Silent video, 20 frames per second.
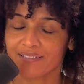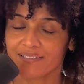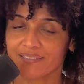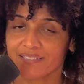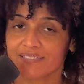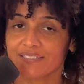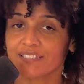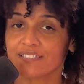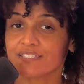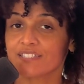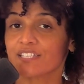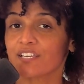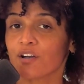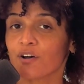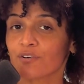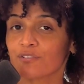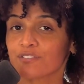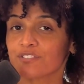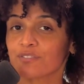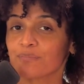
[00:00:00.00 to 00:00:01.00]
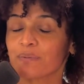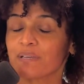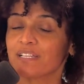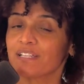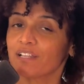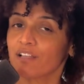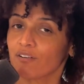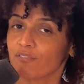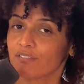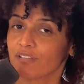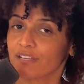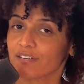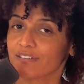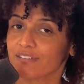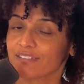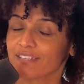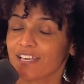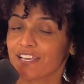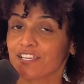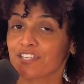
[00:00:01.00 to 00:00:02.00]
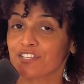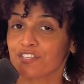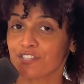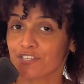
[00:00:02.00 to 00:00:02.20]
This is the Ultimate Love Letter. Thank